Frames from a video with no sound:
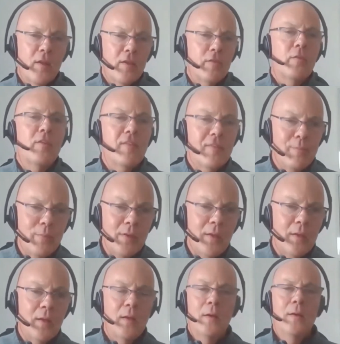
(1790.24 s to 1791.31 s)
as we
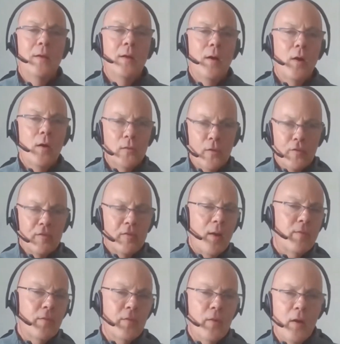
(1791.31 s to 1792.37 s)
speak on those
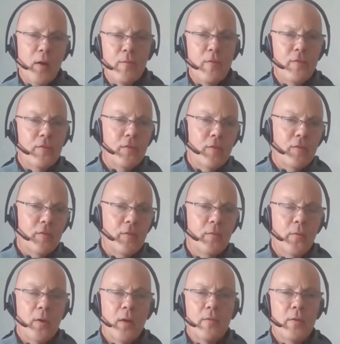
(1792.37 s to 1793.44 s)
types of conferences,
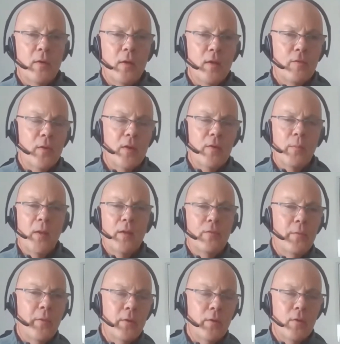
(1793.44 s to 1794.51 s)
whatever it is, whatever
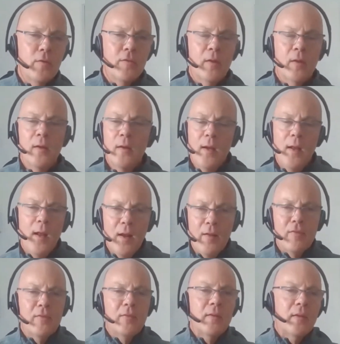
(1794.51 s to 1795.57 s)
platform they're using,
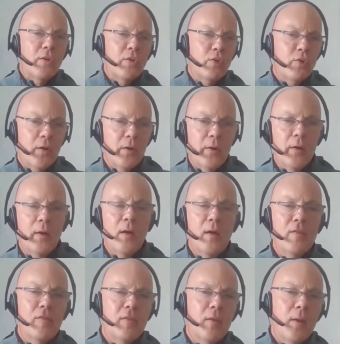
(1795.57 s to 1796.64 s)
instantly sharing
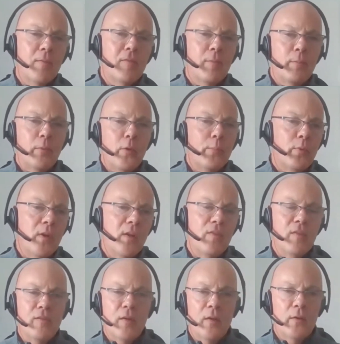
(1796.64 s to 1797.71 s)
concepts,
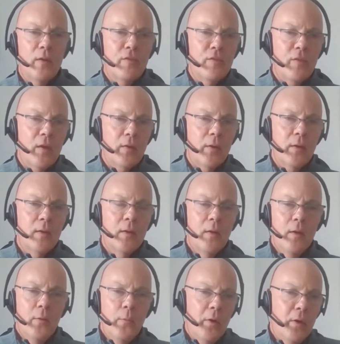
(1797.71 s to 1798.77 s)
blueprints, et cetera,
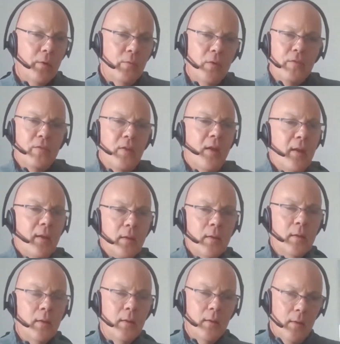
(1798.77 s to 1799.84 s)
which would have taken
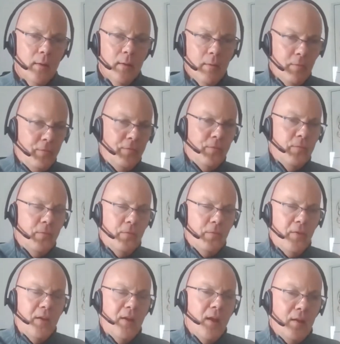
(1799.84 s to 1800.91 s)

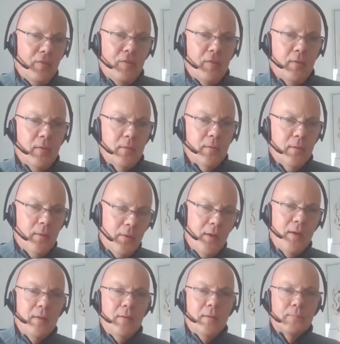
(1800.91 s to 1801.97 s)
FedEx, all
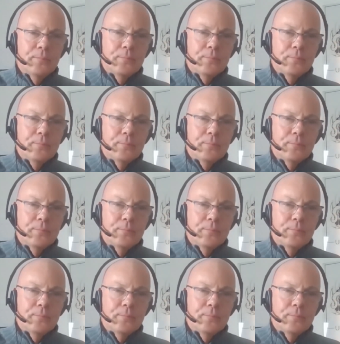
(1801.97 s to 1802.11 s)
right?